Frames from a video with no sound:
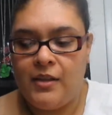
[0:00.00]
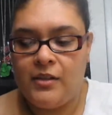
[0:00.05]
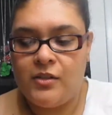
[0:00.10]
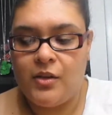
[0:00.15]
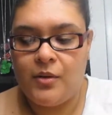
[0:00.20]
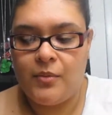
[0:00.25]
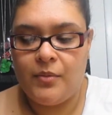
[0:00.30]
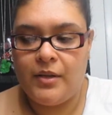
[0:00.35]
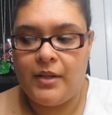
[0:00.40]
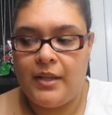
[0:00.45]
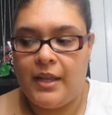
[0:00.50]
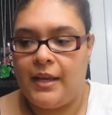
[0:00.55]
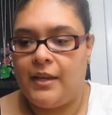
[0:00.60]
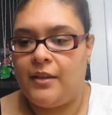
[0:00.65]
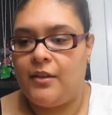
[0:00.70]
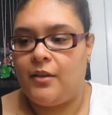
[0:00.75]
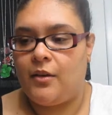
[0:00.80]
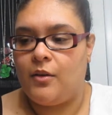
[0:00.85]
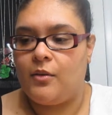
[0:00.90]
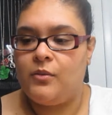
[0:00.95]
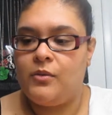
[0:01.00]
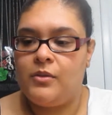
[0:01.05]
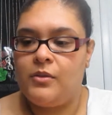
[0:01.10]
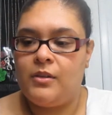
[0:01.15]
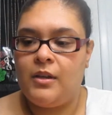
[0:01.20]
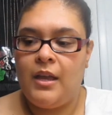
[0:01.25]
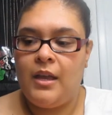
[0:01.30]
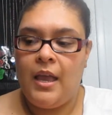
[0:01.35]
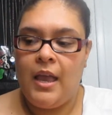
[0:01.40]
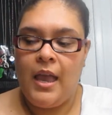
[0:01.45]
So I really like those.
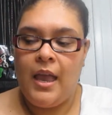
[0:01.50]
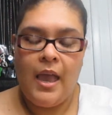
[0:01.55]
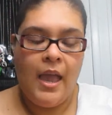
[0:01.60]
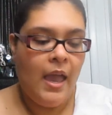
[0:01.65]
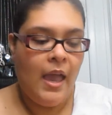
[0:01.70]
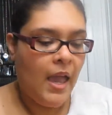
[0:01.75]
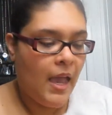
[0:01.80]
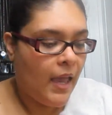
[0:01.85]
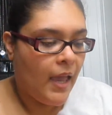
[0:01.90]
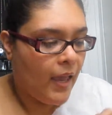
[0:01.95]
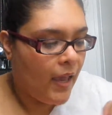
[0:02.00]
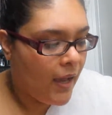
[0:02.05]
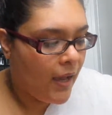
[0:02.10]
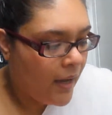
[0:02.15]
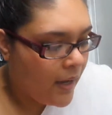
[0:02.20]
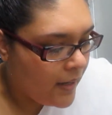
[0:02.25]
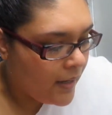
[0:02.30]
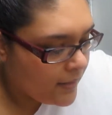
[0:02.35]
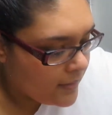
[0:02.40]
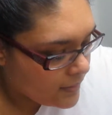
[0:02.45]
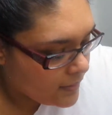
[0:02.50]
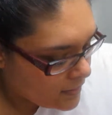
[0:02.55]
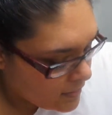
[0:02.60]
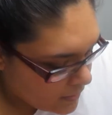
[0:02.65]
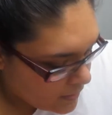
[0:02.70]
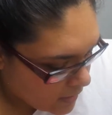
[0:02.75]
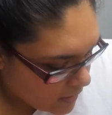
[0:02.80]
And